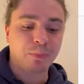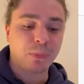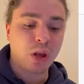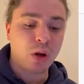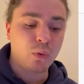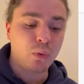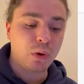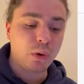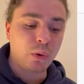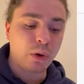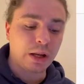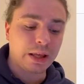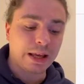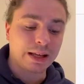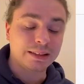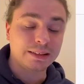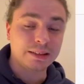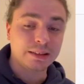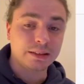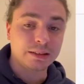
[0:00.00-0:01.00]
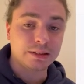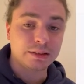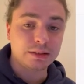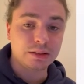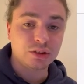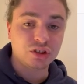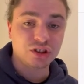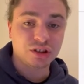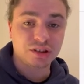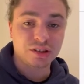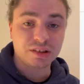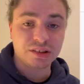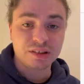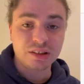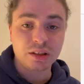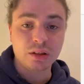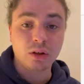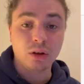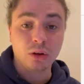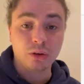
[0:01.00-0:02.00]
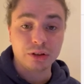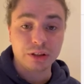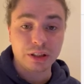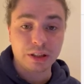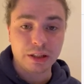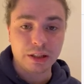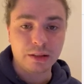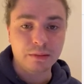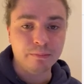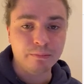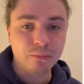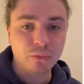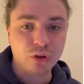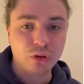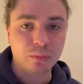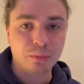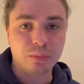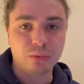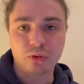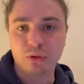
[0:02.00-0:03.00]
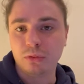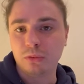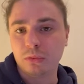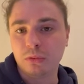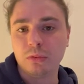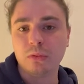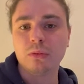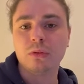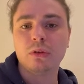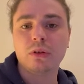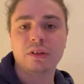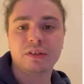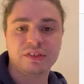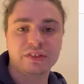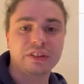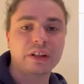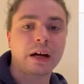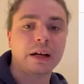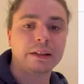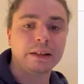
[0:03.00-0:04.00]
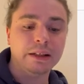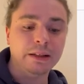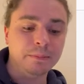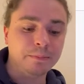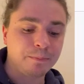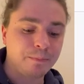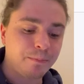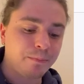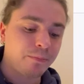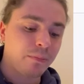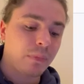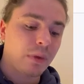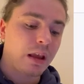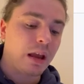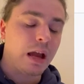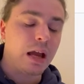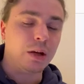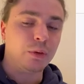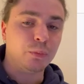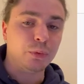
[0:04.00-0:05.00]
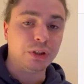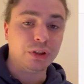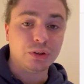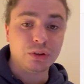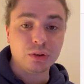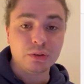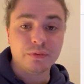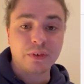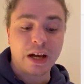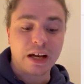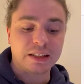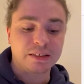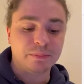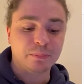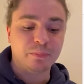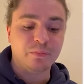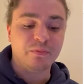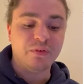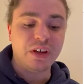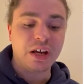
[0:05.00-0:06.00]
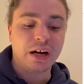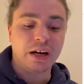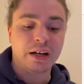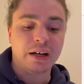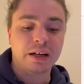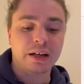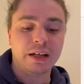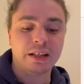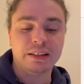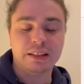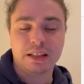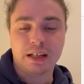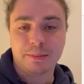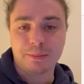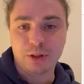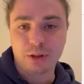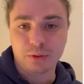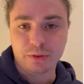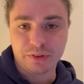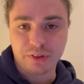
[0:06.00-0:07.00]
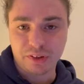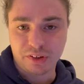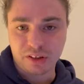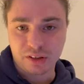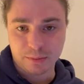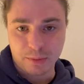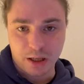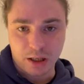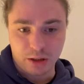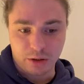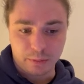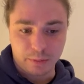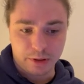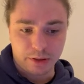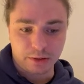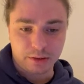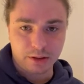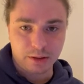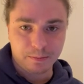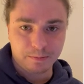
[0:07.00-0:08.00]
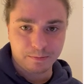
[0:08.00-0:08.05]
we will get just a single ODE to study, and we do that via a dynamical system argument.